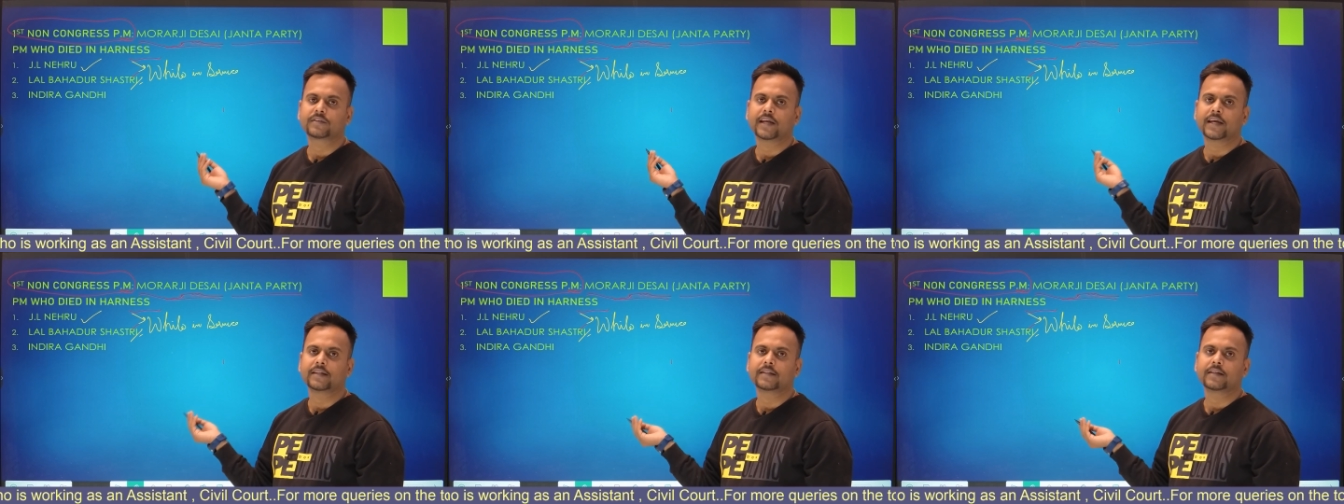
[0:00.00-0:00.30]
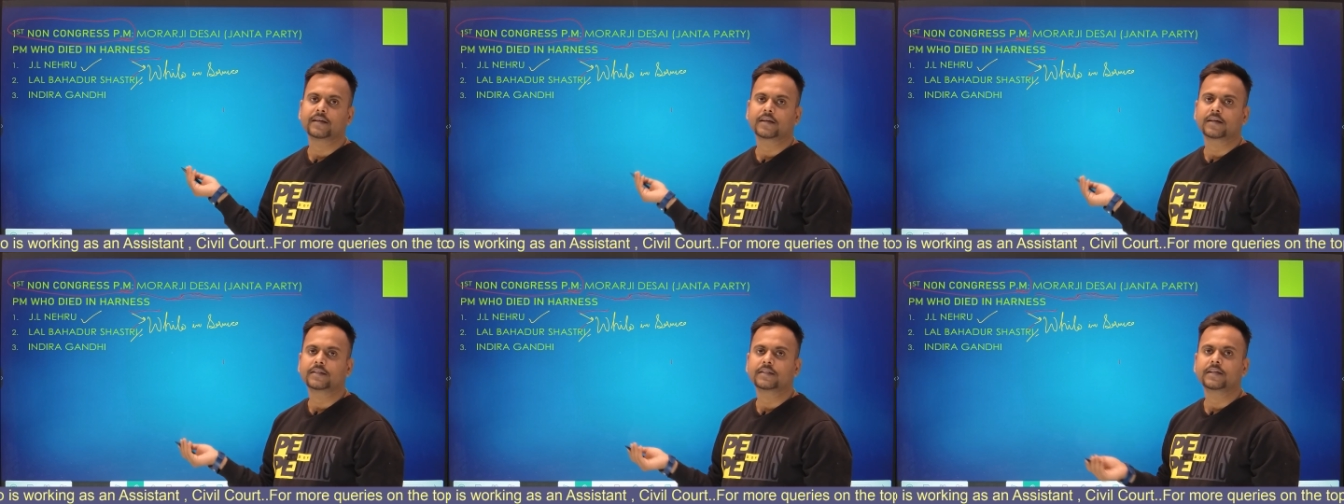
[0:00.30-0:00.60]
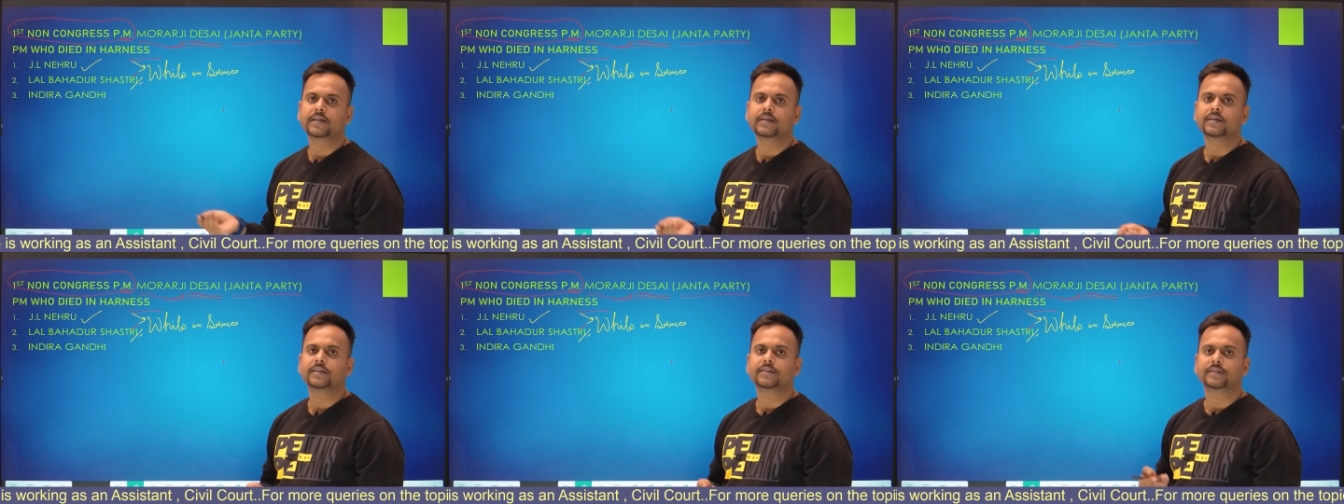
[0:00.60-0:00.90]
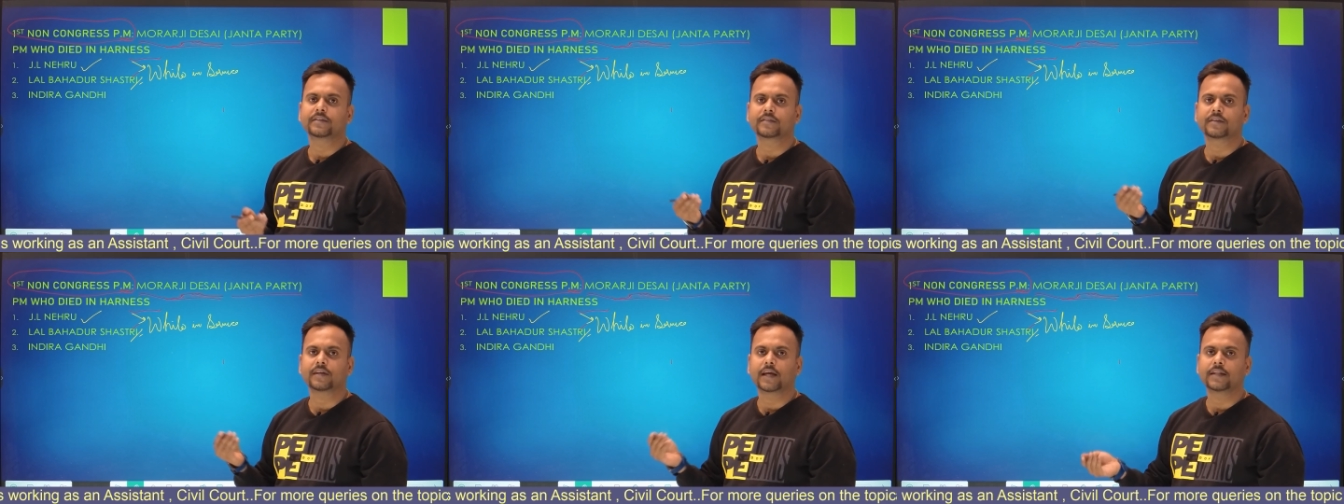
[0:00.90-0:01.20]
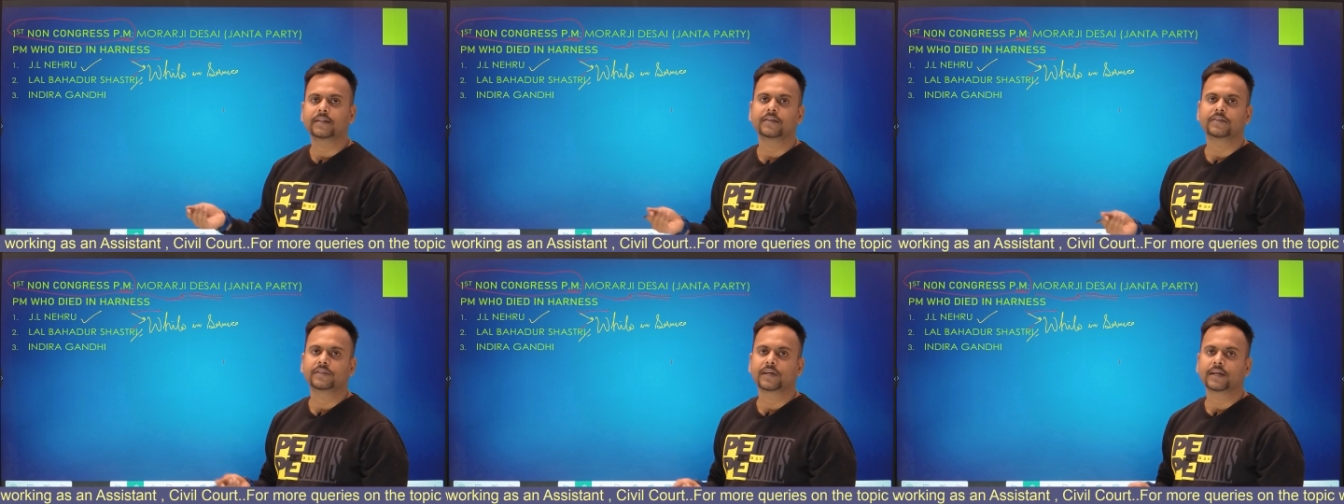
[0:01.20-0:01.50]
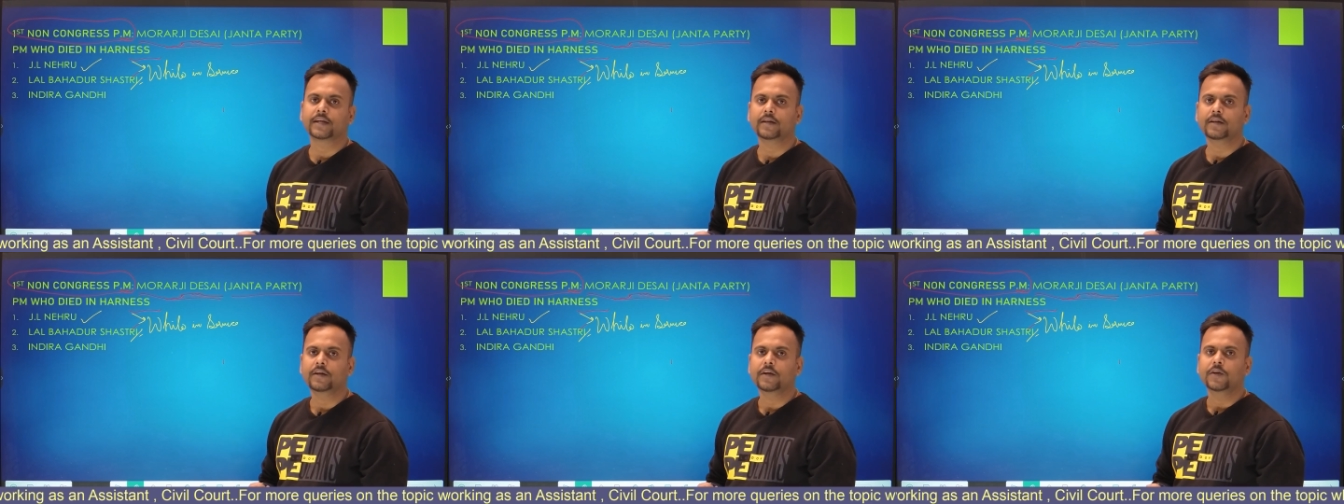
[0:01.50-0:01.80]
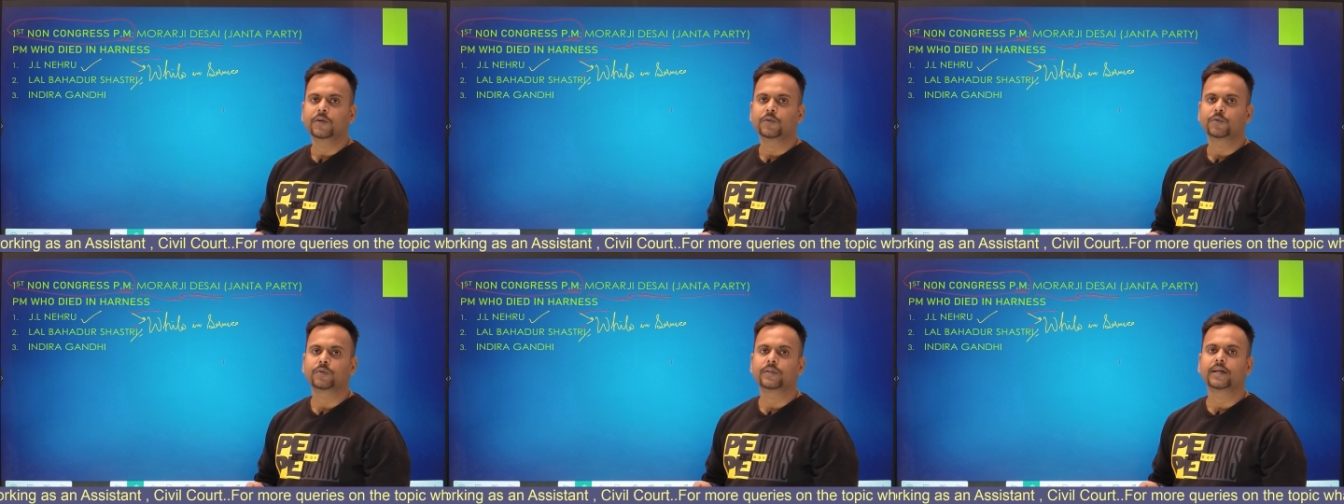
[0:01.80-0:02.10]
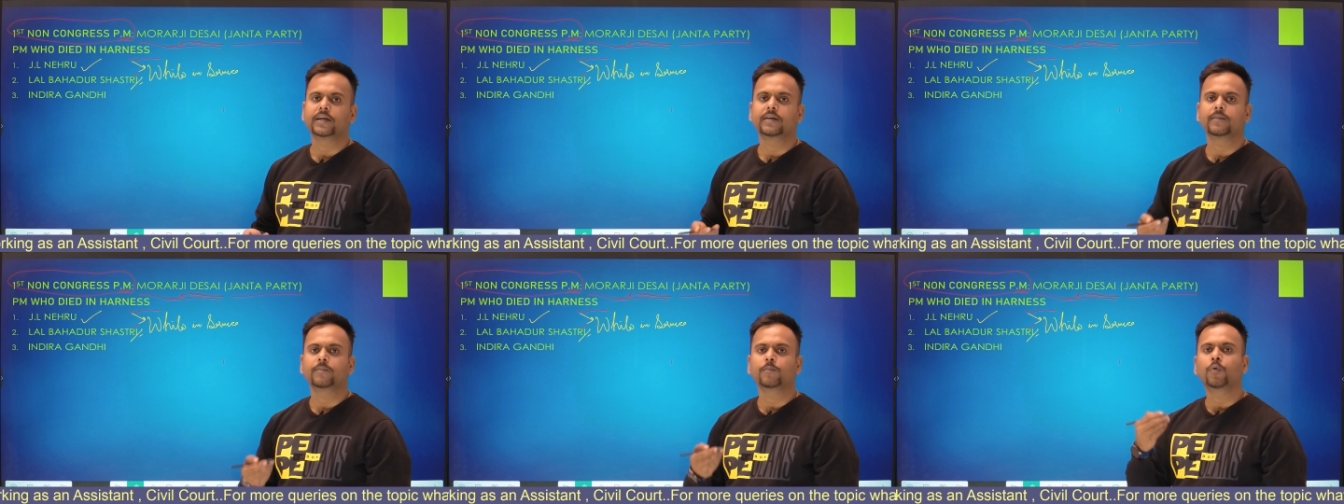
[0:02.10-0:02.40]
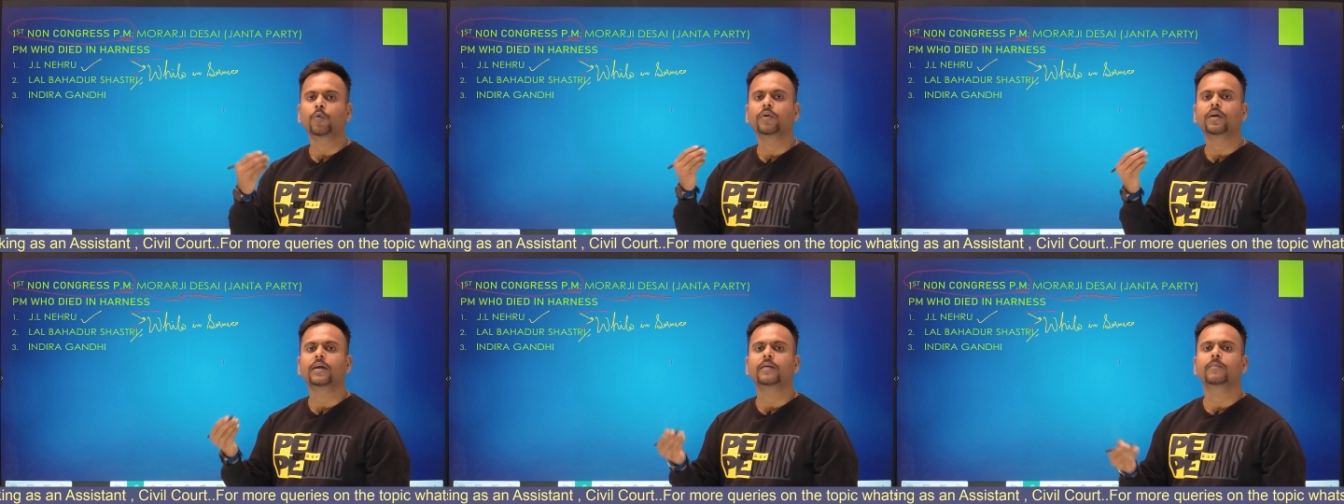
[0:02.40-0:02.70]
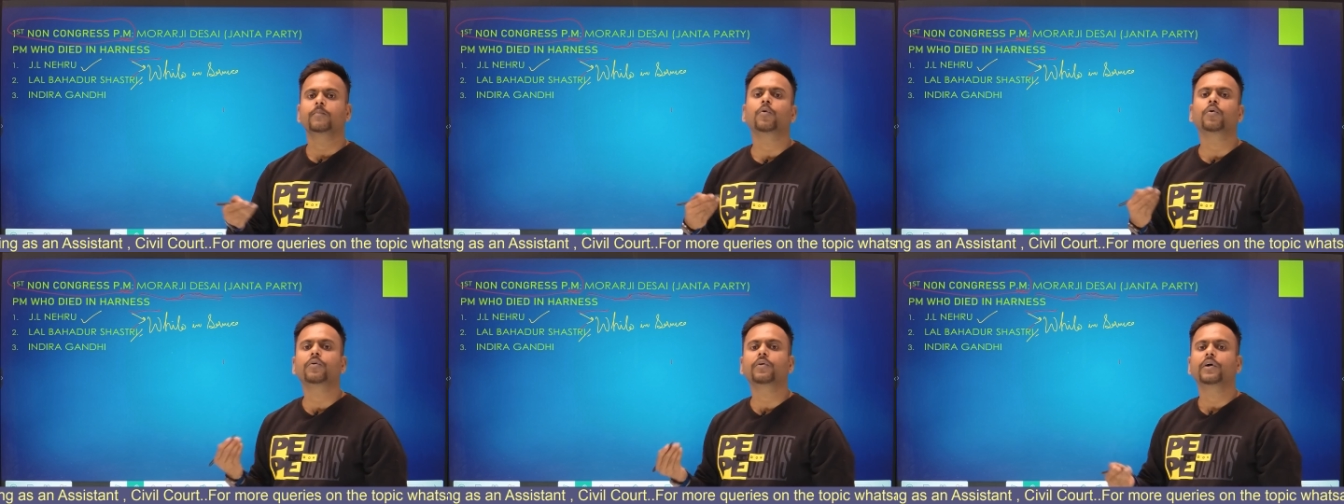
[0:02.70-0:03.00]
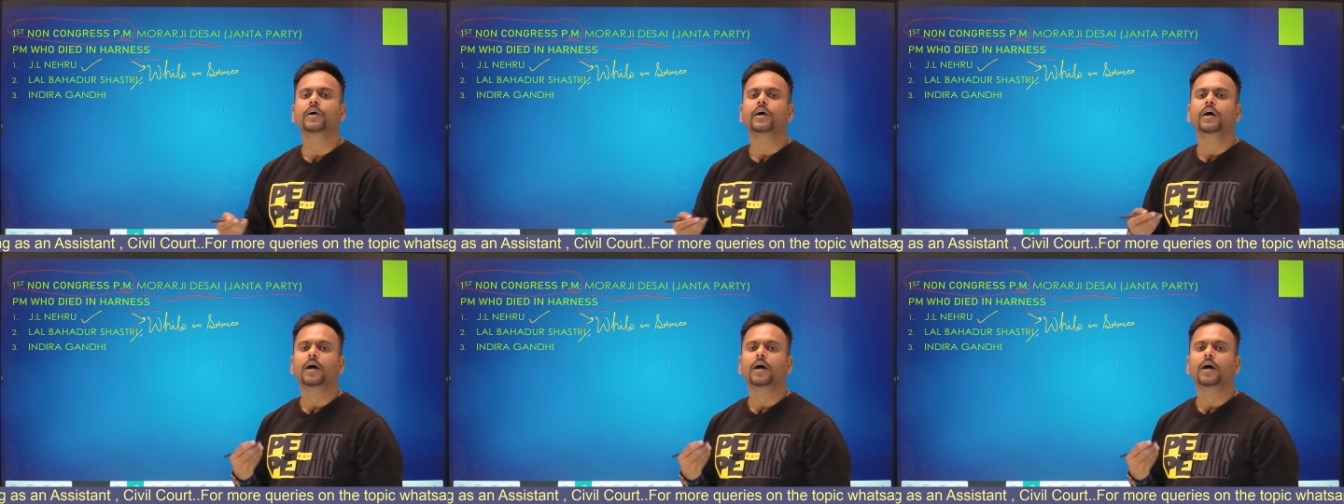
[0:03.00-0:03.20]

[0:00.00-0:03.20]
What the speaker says: content and just like the channel, so that more and more